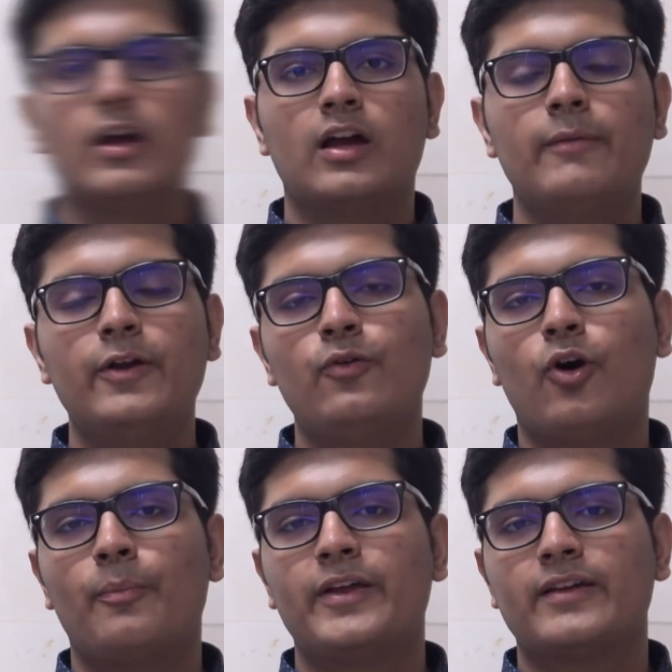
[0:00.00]
Coming to
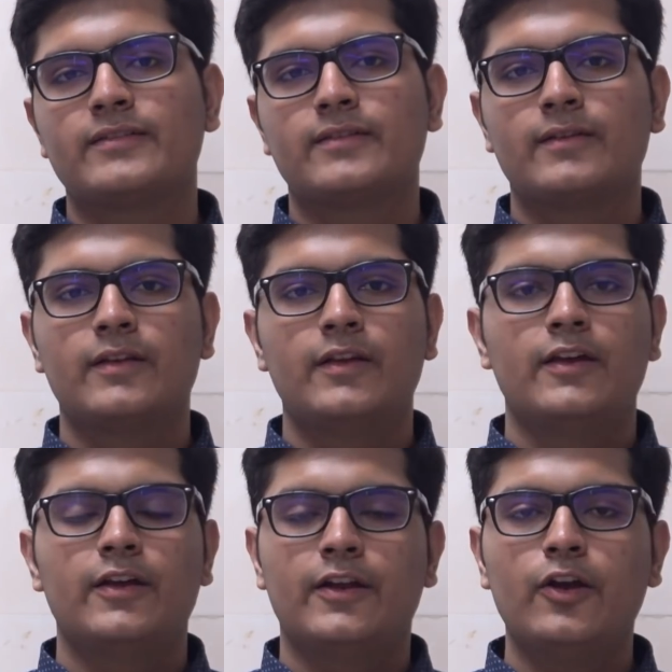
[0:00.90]
optics.
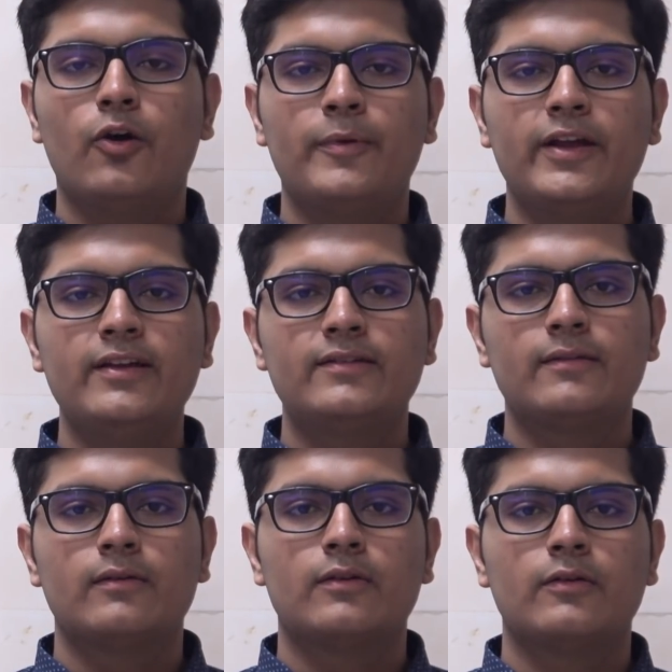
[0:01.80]
Ray optics,
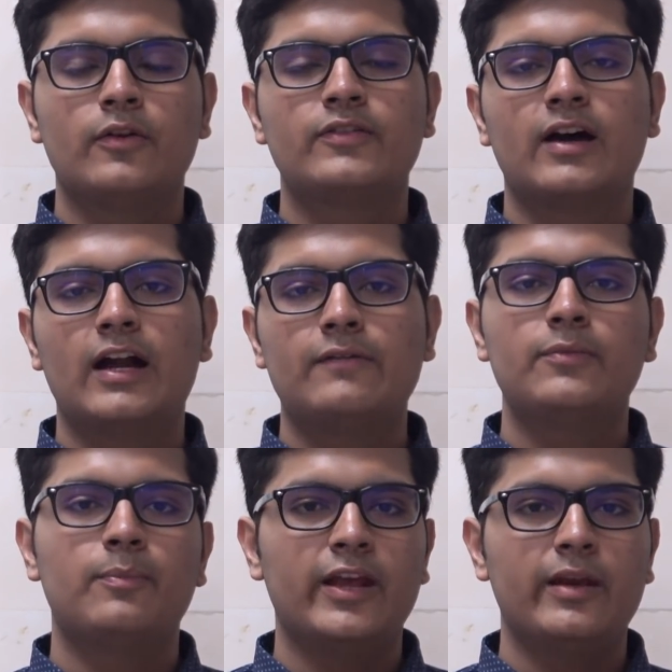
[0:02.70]
you start
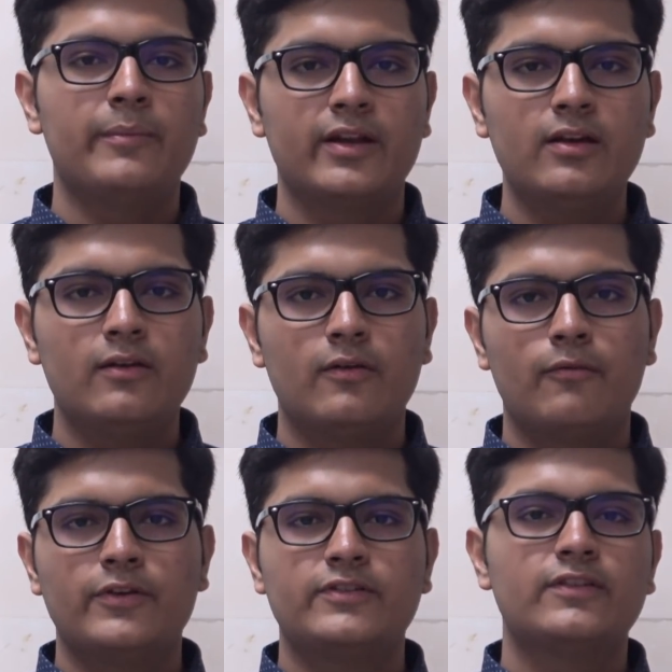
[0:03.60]
with plane mirror,
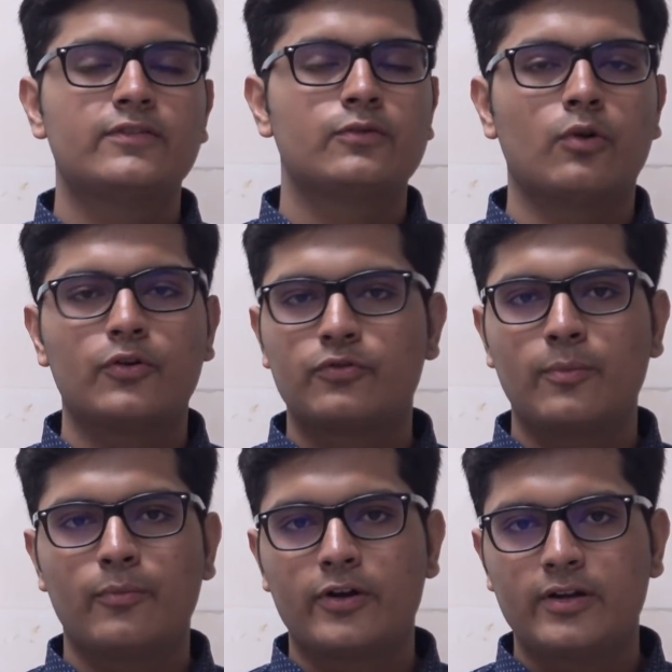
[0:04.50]
which is not so
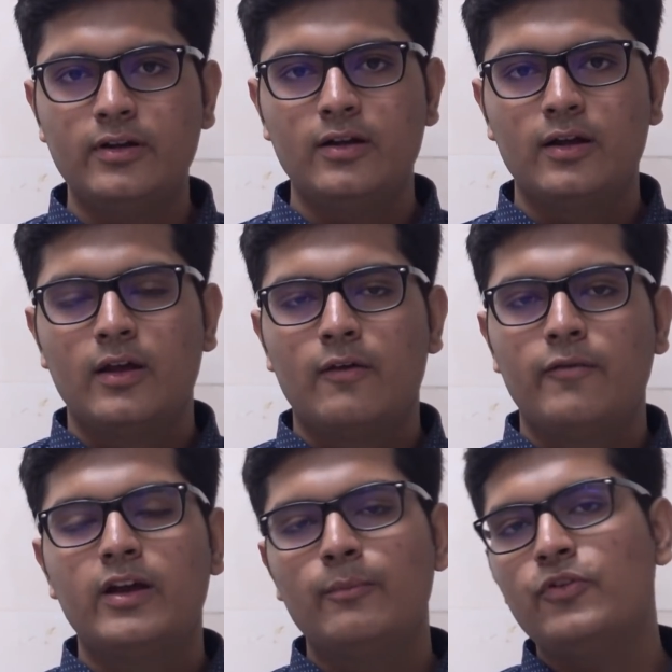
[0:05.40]
important.
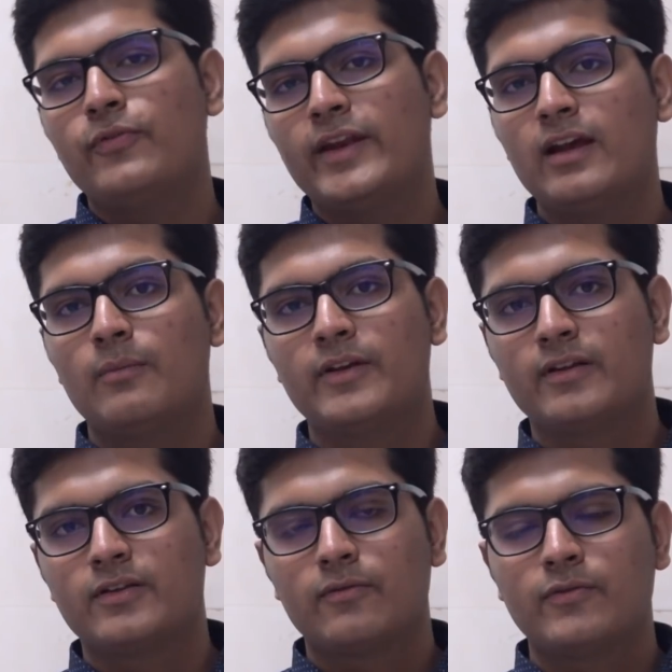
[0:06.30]
We come to spherical
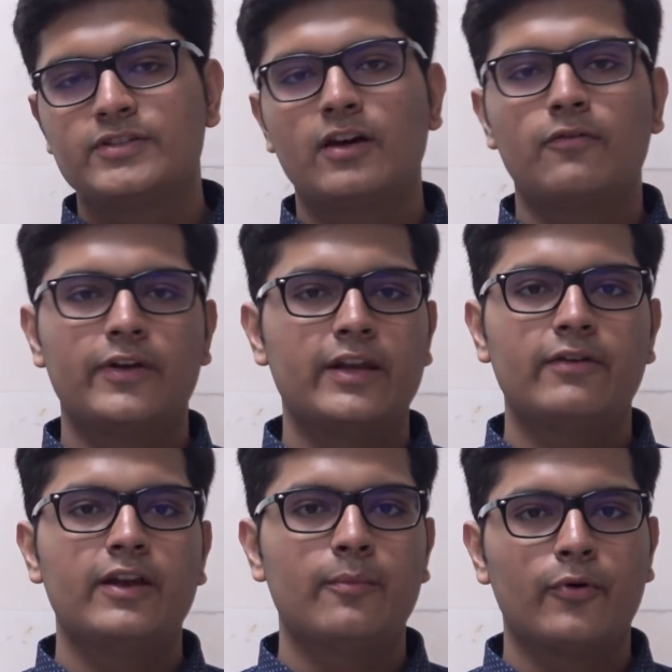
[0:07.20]
mirrors, which are very,
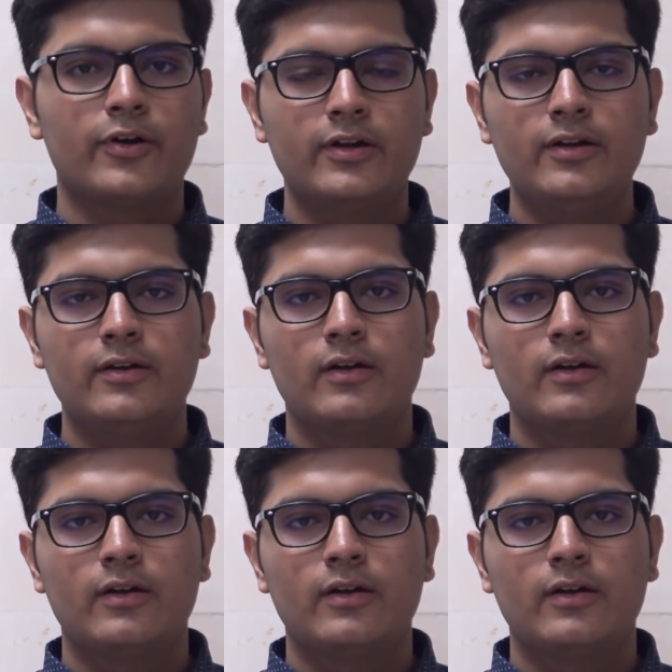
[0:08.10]
very important.